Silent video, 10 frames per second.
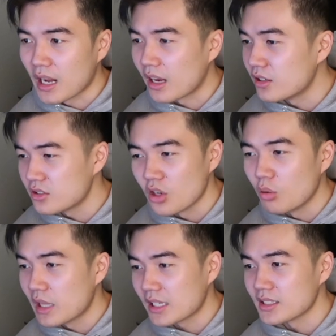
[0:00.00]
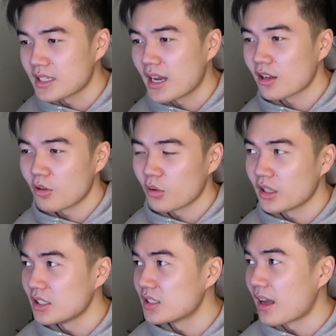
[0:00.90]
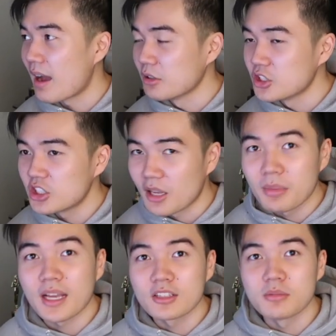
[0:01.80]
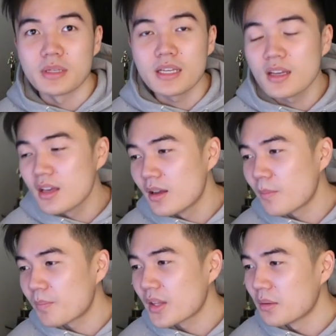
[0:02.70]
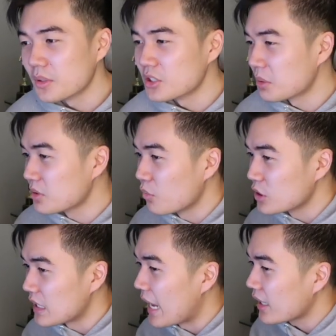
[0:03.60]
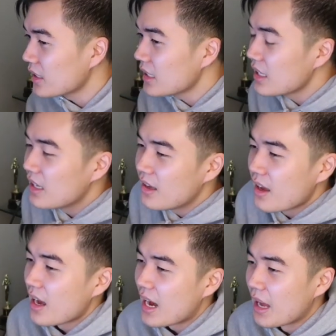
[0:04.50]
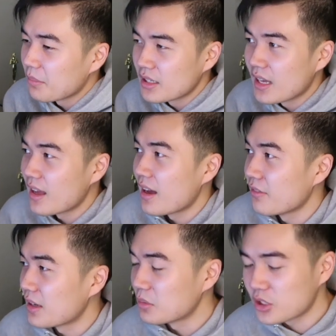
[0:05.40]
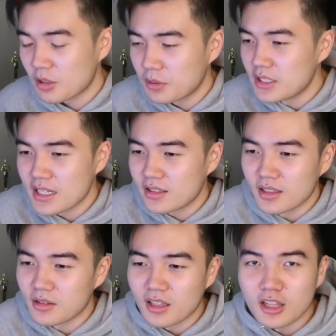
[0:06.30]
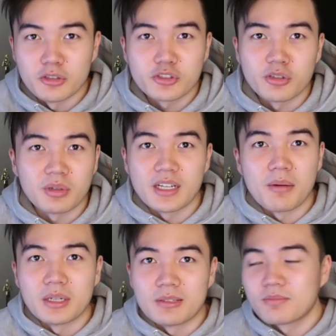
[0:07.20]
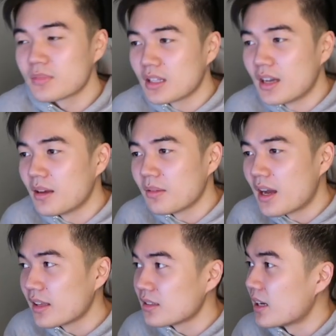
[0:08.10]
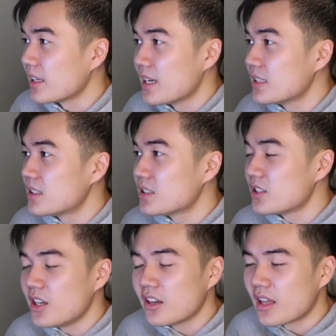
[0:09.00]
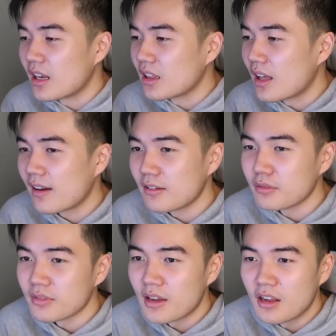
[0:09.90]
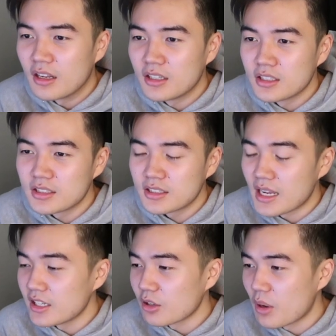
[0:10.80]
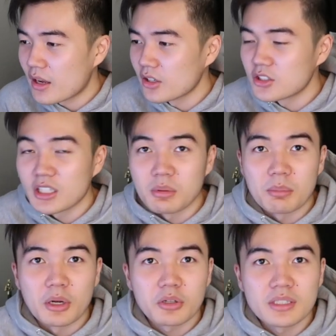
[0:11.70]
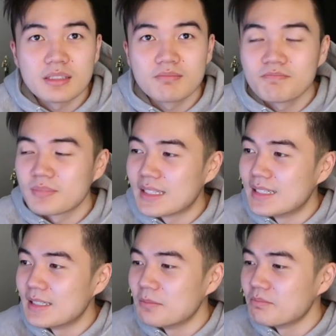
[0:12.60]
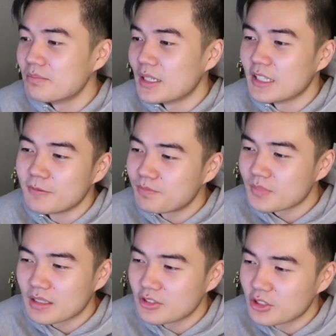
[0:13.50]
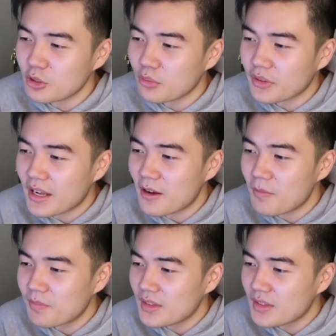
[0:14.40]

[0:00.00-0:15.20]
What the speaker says: I don't like this category, at least how it's shaping out to be. But in terms of what's likely, I'm just gonna predict the Lone Screenplay nominee. I guess this is the year that a lot of standing records could be broken. But I'm just gonna do it for now.